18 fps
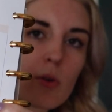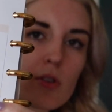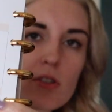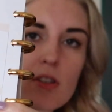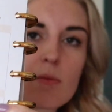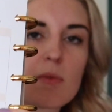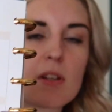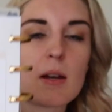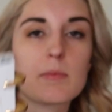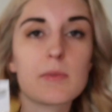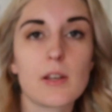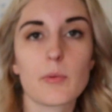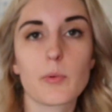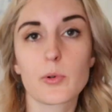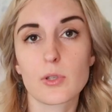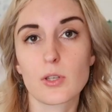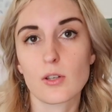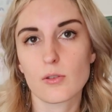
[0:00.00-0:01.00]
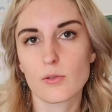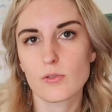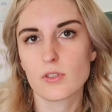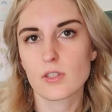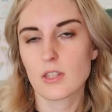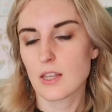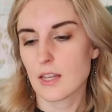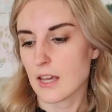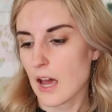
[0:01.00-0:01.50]
or sometimes I will
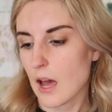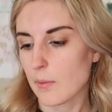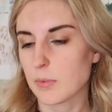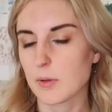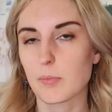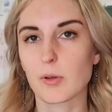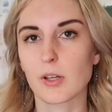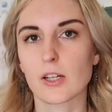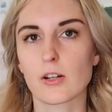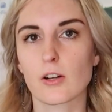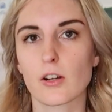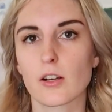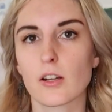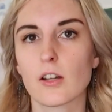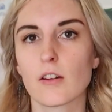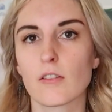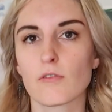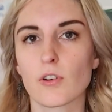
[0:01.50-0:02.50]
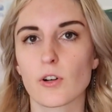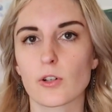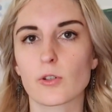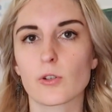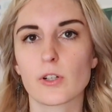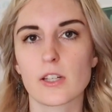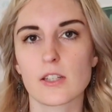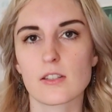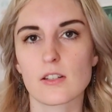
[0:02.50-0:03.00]
use the Happy Planner
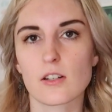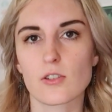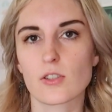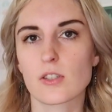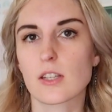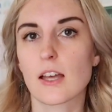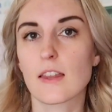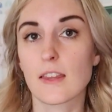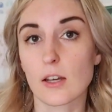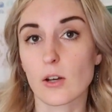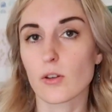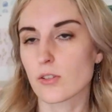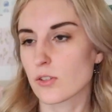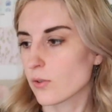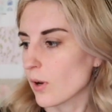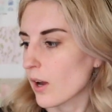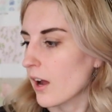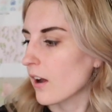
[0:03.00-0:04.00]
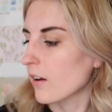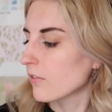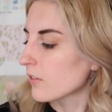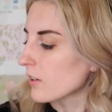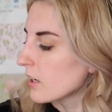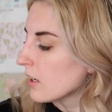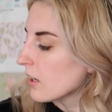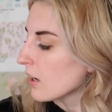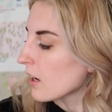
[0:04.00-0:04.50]
vertical inserts, and they also have
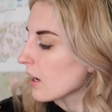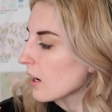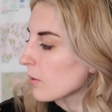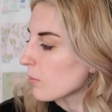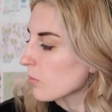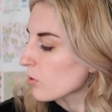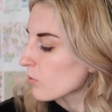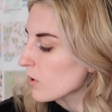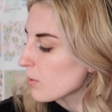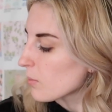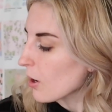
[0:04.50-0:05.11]
3